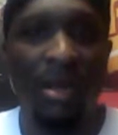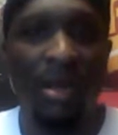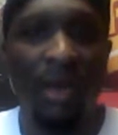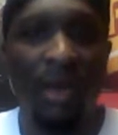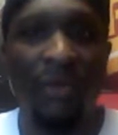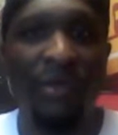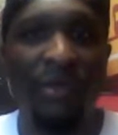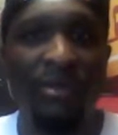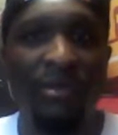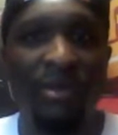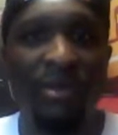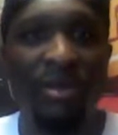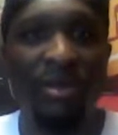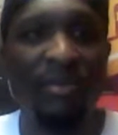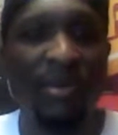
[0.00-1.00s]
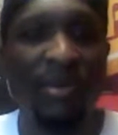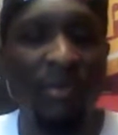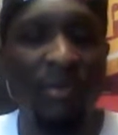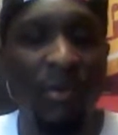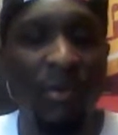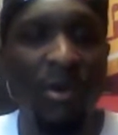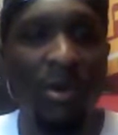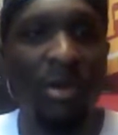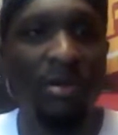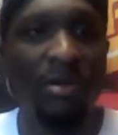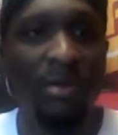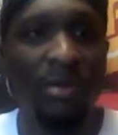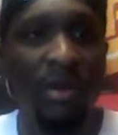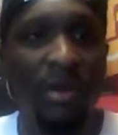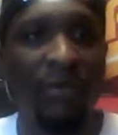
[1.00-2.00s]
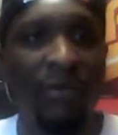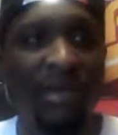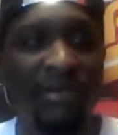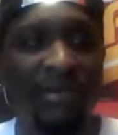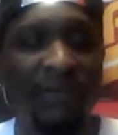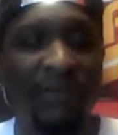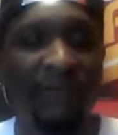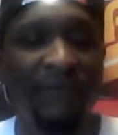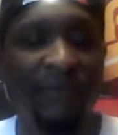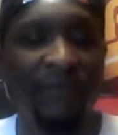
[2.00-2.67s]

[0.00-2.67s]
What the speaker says: I thought he was gonna be a little bit more aggressive